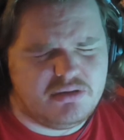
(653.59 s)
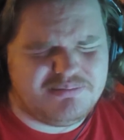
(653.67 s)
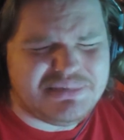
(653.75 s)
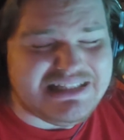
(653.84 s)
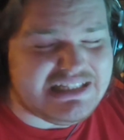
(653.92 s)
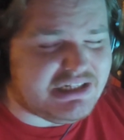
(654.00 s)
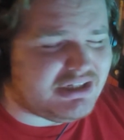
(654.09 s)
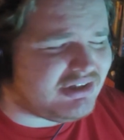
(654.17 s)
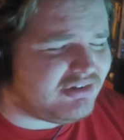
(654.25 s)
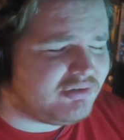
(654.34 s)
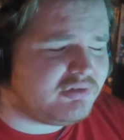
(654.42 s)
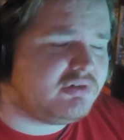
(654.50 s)

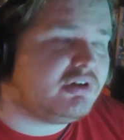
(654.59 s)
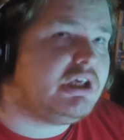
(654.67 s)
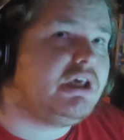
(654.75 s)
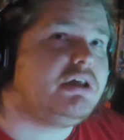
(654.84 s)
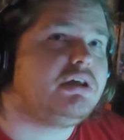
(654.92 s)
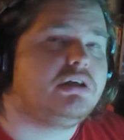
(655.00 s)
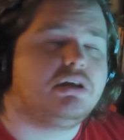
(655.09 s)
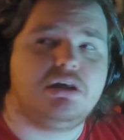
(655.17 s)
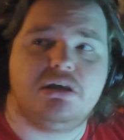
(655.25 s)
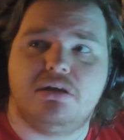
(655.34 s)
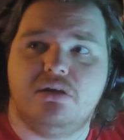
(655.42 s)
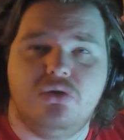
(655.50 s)
Please,
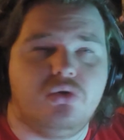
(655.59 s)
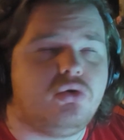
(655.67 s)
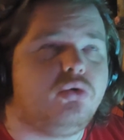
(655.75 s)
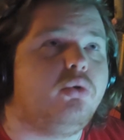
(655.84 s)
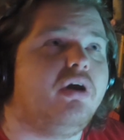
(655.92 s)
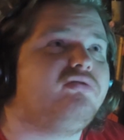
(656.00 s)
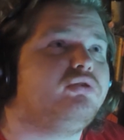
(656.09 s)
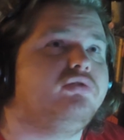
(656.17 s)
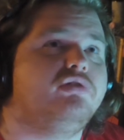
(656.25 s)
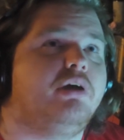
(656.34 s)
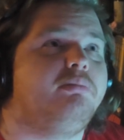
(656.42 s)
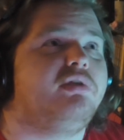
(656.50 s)

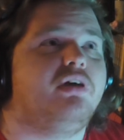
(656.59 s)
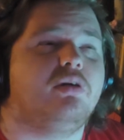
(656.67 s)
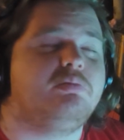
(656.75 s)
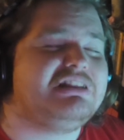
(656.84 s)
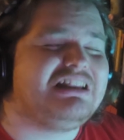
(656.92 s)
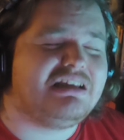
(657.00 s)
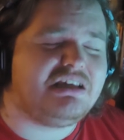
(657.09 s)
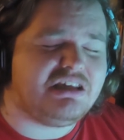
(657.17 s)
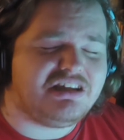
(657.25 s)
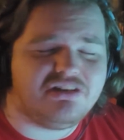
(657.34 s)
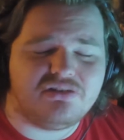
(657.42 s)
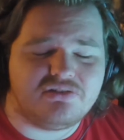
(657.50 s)
whoever's up there,
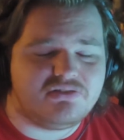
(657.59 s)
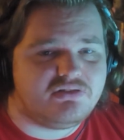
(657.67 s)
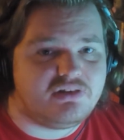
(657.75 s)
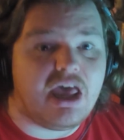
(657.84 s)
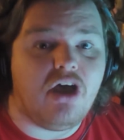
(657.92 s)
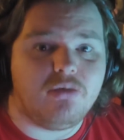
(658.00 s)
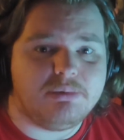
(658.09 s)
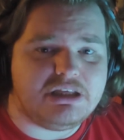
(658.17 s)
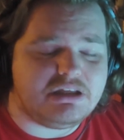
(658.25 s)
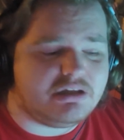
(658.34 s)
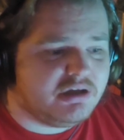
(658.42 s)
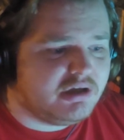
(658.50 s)
please tell
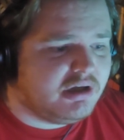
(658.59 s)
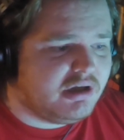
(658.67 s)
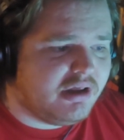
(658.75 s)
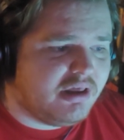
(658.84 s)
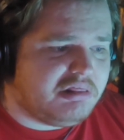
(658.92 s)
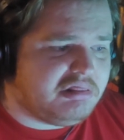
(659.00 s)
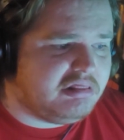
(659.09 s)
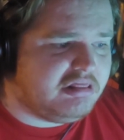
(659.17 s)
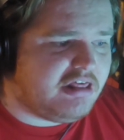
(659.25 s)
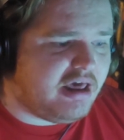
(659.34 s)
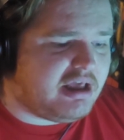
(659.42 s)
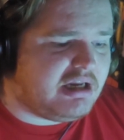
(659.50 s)
me
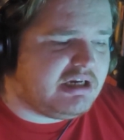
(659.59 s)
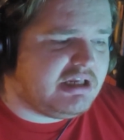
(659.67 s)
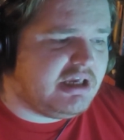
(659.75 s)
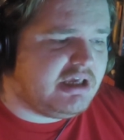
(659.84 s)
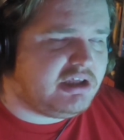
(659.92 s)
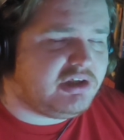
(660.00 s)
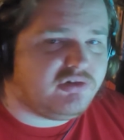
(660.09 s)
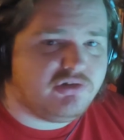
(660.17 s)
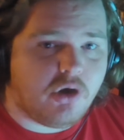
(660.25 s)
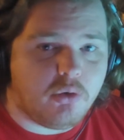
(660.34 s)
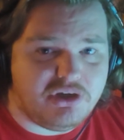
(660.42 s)
that he's going